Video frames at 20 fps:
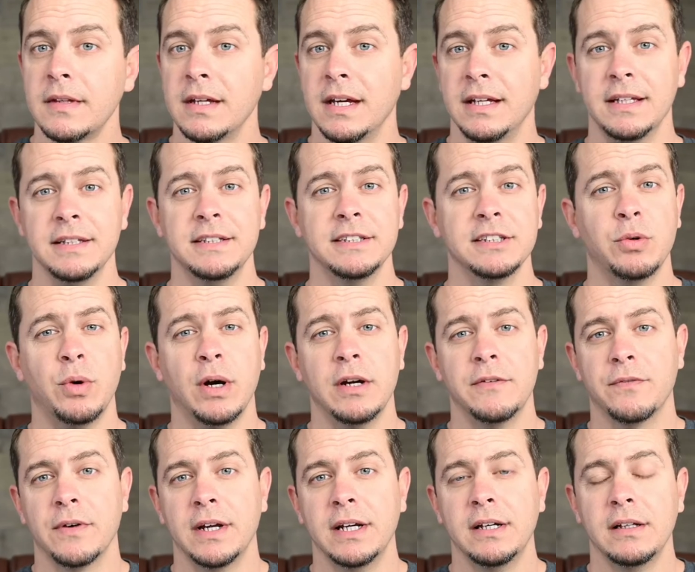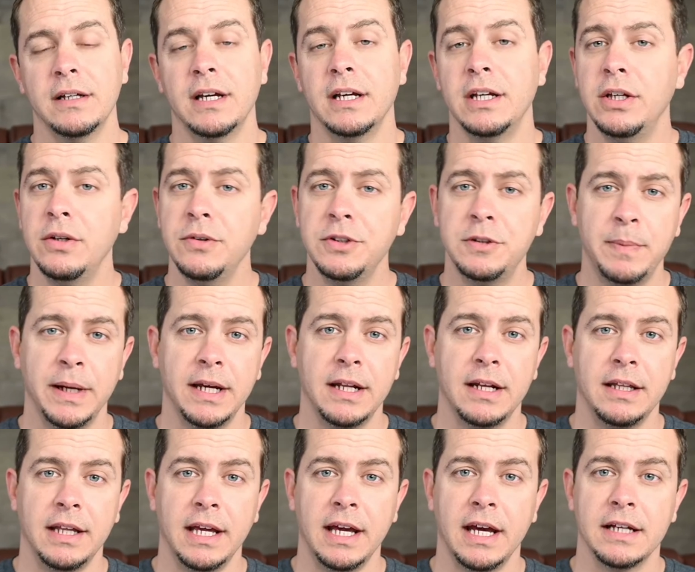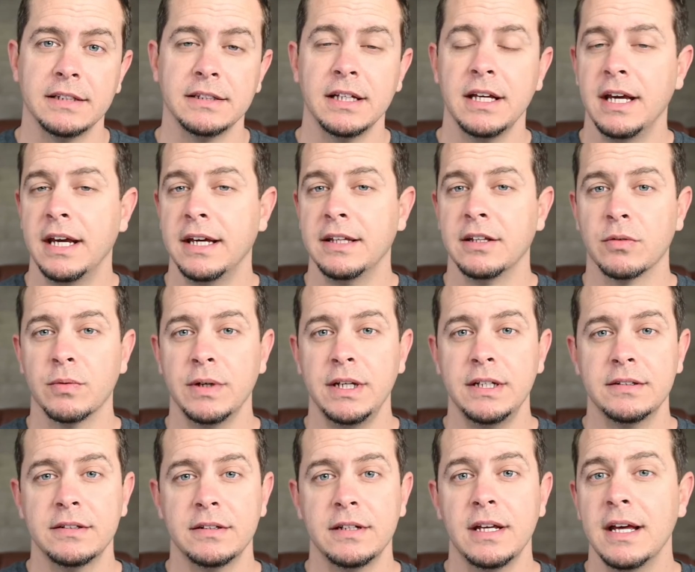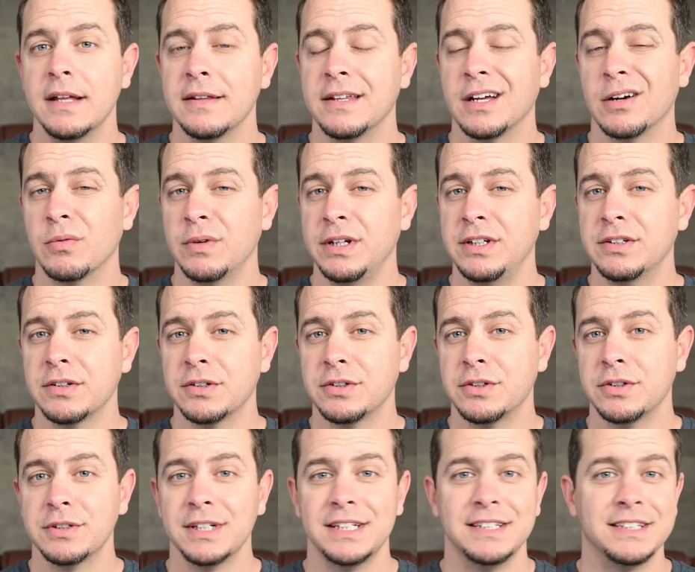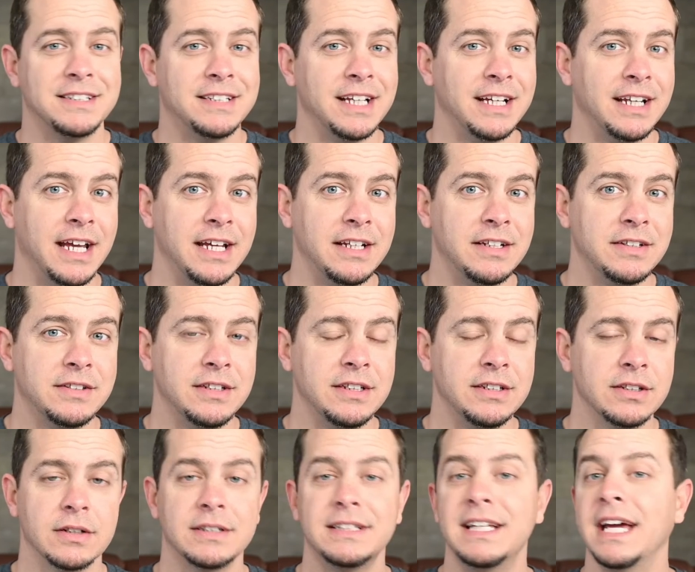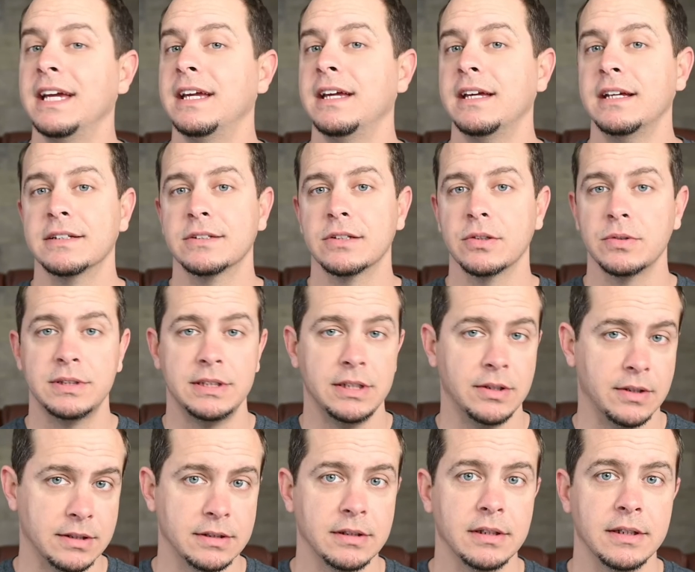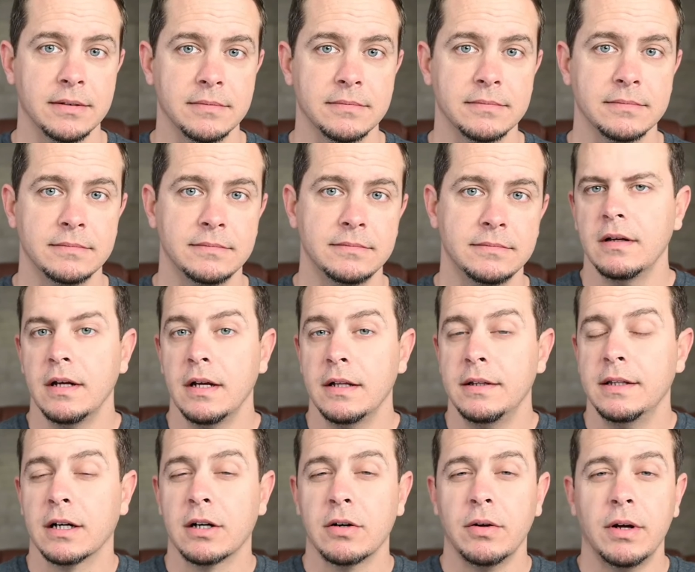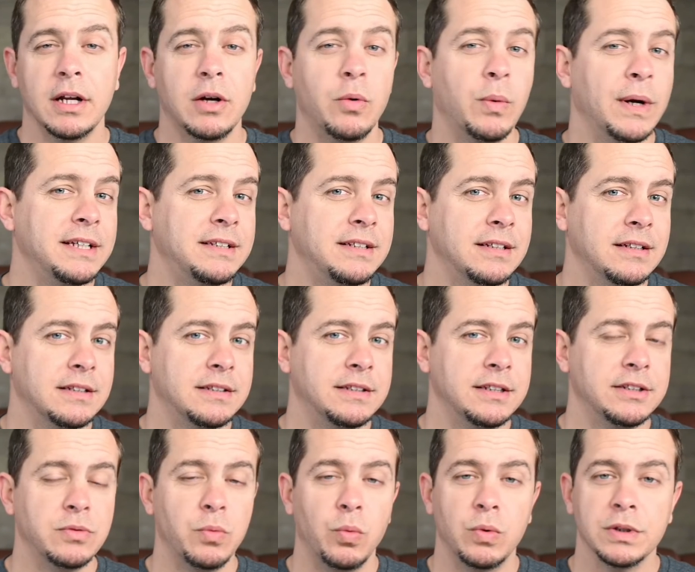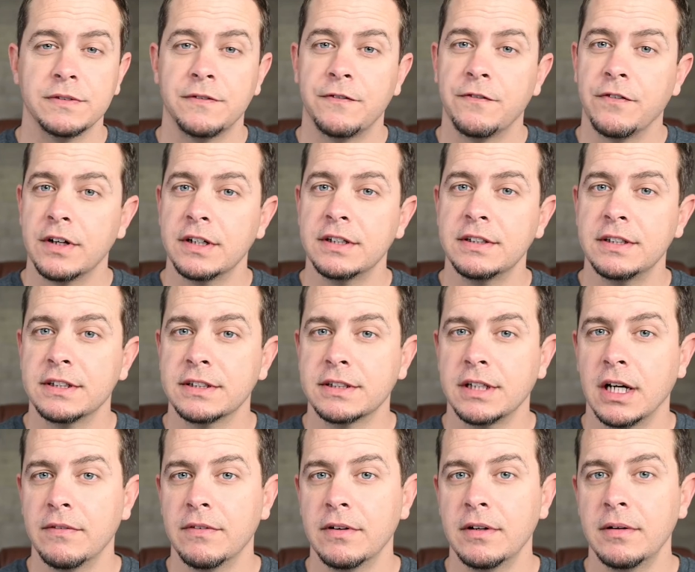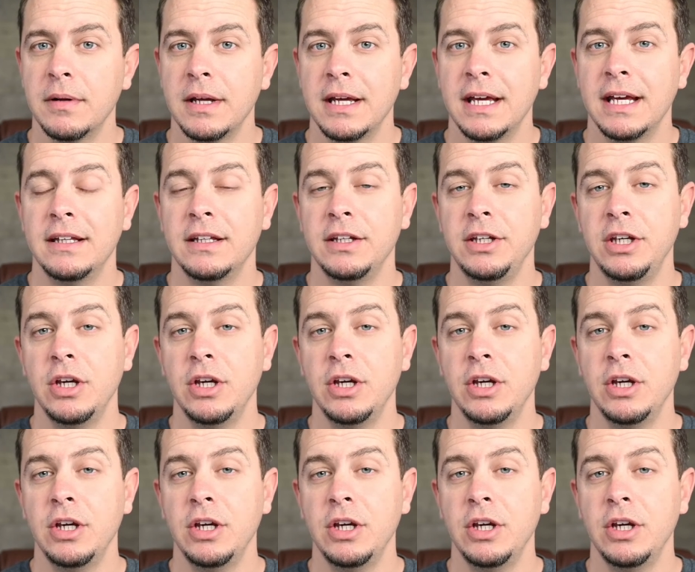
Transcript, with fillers: And this is quite frankly a huge pain in the ass and the reason that researchers and state agencies are taking it so seriously. Now, chronic wasting disease was first discovered in the